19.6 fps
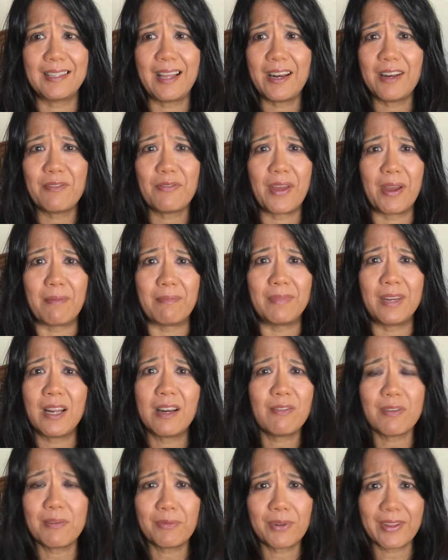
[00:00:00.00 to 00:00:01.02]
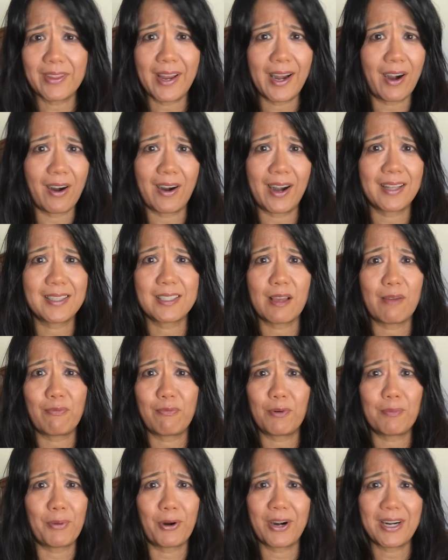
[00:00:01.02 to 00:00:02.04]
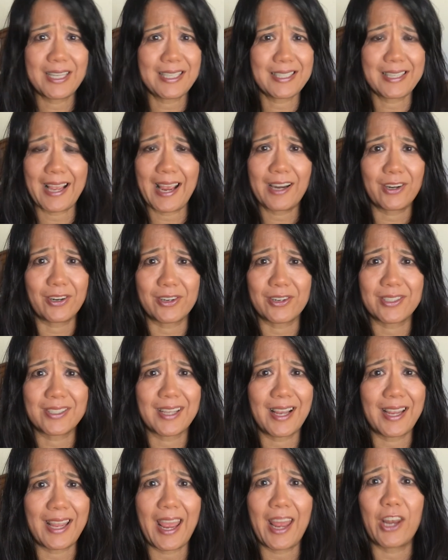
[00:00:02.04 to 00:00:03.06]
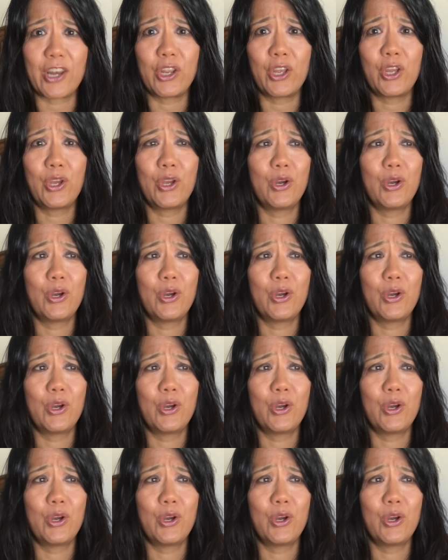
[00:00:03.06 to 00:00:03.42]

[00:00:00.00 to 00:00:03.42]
None of them were there except for Bernie Sanders, again,